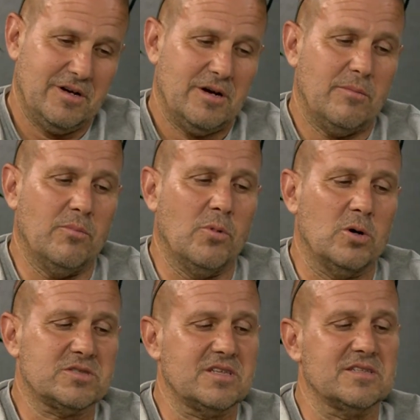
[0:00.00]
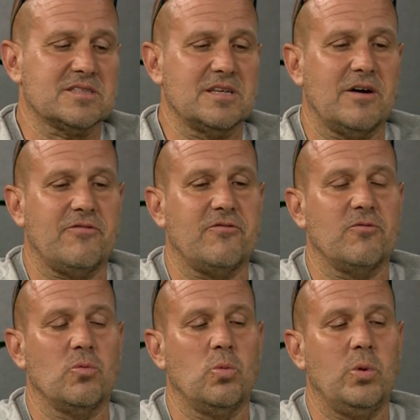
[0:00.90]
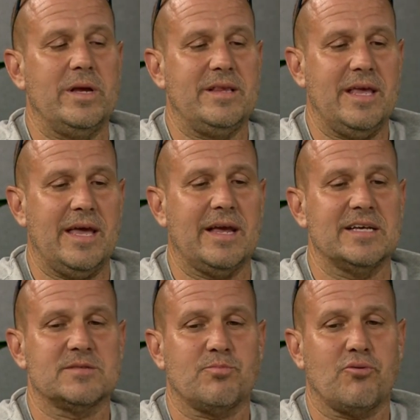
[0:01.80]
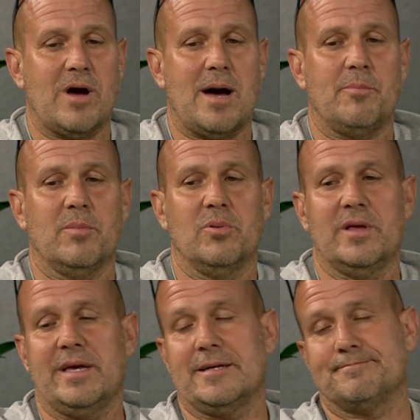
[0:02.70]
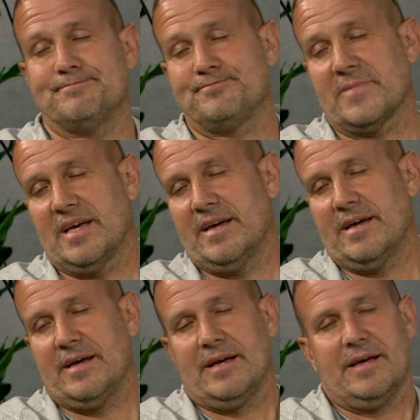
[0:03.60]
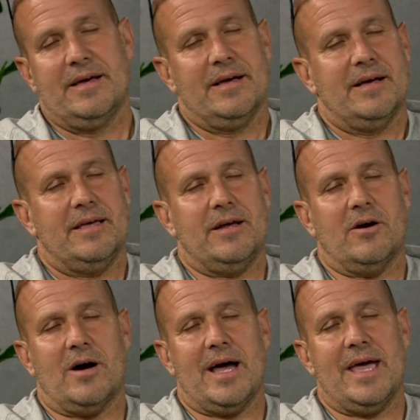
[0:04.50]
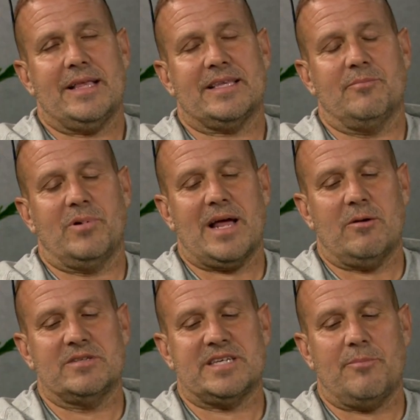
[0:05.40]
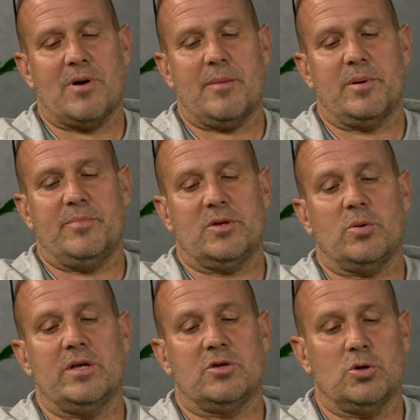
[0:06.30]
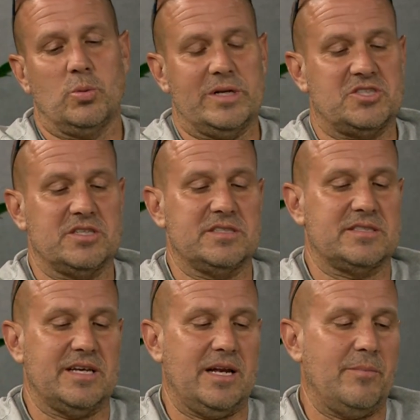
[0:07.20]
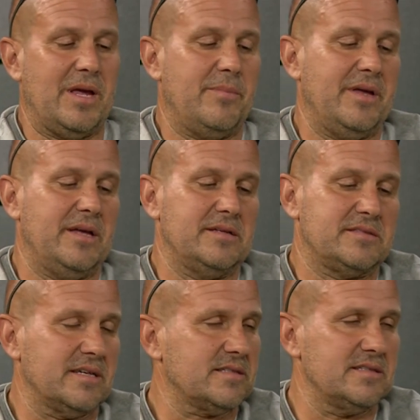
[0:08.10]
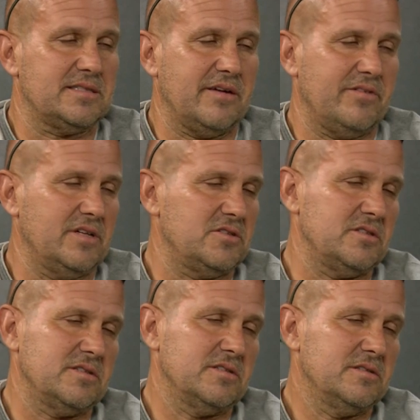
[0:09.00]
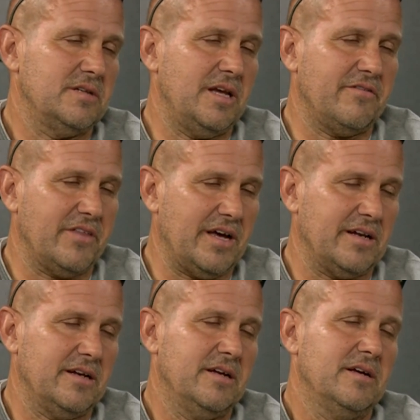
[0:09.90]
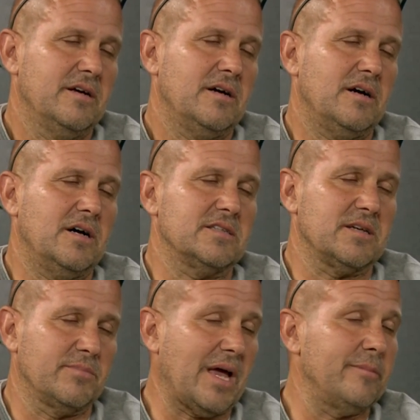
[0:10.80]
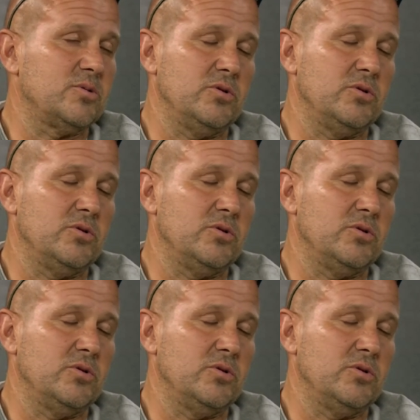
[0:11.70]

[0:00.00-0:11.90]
most of the stuff we dig is probably, you know, I hate to, but I would say probably between two inches and maybe six to seven inches, if that. Uh, sometimes we